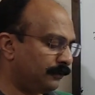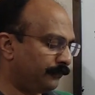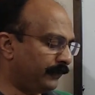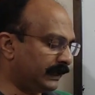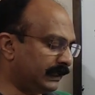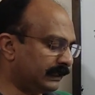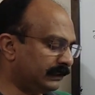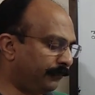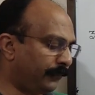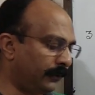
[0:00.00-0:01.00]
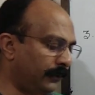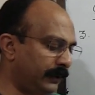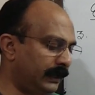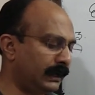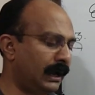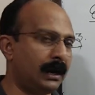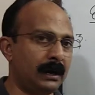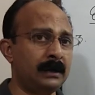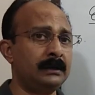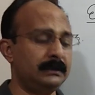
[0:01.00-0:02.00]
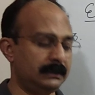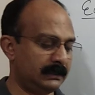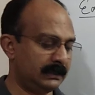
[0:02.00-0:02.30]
whether the following are